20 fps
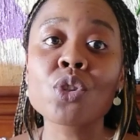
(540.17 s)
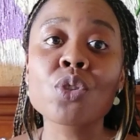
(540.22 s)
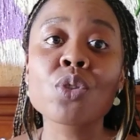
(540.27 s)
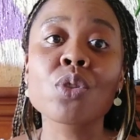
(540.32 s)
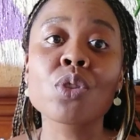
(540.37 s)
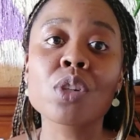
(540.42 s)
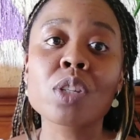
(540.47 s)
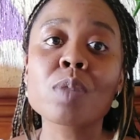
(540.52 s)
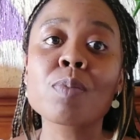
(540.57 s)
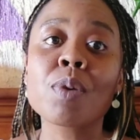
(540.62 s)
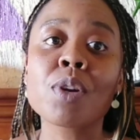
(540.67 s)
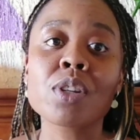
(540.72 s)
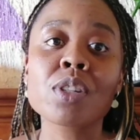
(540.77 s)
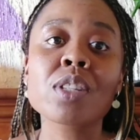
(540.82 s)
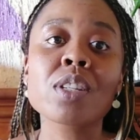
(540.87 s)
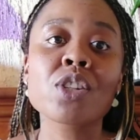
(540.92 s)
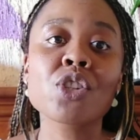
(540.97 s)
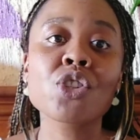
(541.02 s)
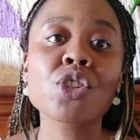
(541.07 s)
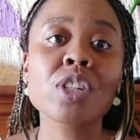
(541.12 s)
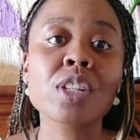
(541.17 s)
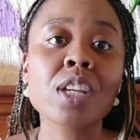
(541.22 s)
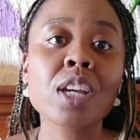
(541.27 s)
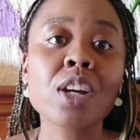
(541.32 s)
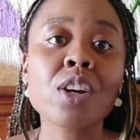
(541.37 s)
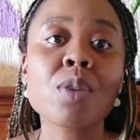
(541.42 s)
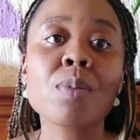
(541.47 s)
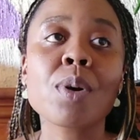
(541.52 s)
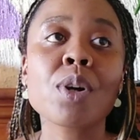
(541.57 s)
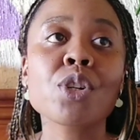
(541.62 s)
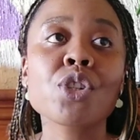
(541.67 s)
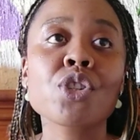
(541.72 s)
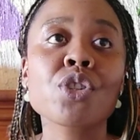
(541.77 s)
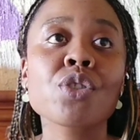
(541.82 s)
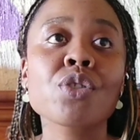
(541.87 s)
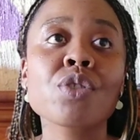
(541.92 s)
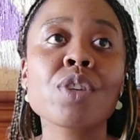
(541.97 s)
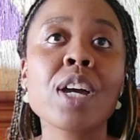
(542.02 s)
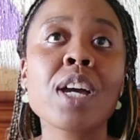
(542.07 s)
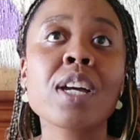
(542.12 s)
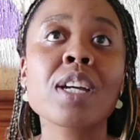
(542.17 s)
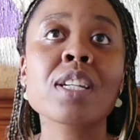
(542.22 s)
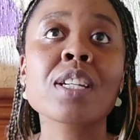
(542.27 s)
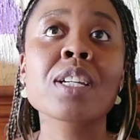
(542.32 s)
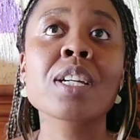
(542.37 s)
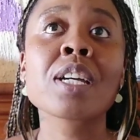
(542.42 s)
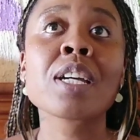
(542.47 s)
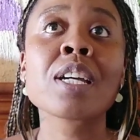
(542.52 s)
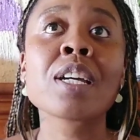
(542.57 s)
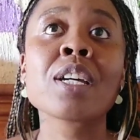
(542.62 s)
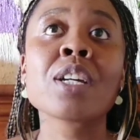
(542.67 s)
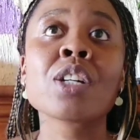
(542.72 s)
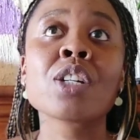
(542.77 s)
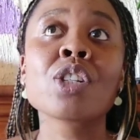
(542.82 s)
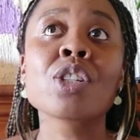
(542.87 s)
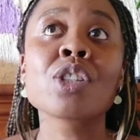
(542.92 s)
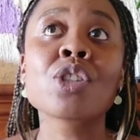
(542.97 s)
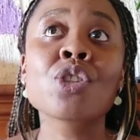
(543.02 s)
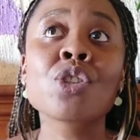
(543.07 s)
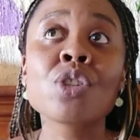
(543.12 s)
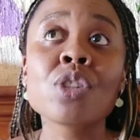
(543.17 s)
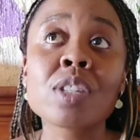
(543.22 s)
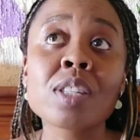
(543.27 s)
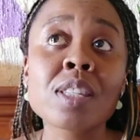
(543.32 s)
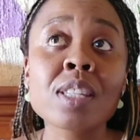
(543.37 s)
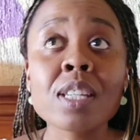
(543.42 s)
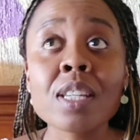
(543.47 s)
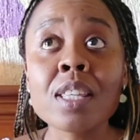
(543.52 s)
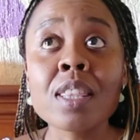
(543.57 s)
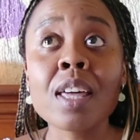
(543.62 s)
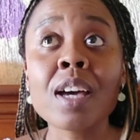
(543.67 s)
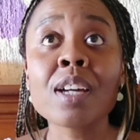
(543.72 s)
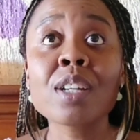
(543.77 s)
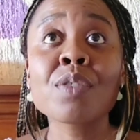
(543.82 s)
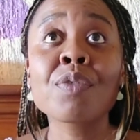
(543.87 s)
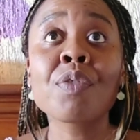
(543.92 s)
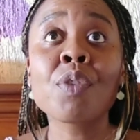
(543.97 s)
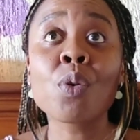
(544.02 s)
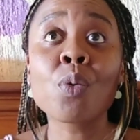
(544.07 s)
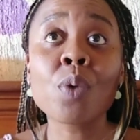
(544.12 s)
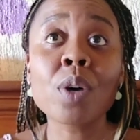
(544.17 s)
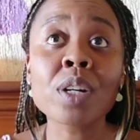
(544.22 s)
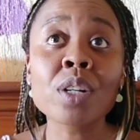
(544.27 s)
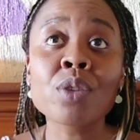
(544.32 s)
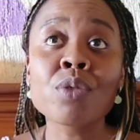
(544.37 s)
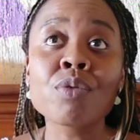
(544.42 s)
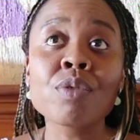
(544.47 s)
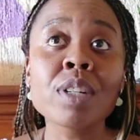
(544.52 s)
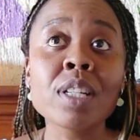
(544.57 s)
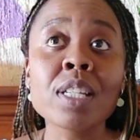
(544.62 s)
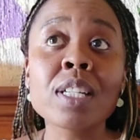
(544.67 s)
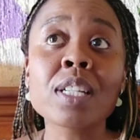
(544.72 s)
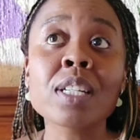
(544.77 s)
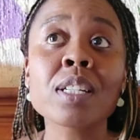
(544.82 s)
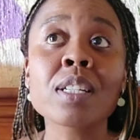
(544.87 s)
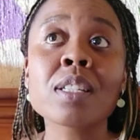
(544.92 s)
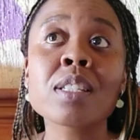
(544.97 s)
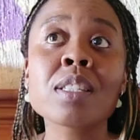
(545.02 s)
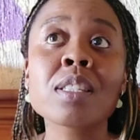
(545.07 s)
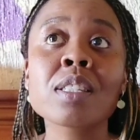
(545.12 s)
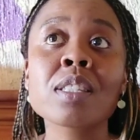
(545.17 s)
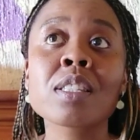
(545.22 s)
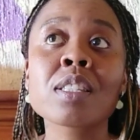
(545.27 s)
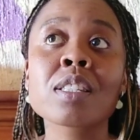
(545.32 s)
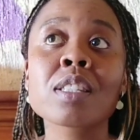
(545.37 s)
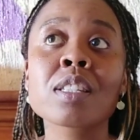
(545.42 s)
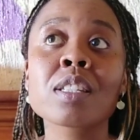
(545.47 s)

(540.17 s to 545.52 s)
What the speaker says: you this person should care about you. And to see that for what it really is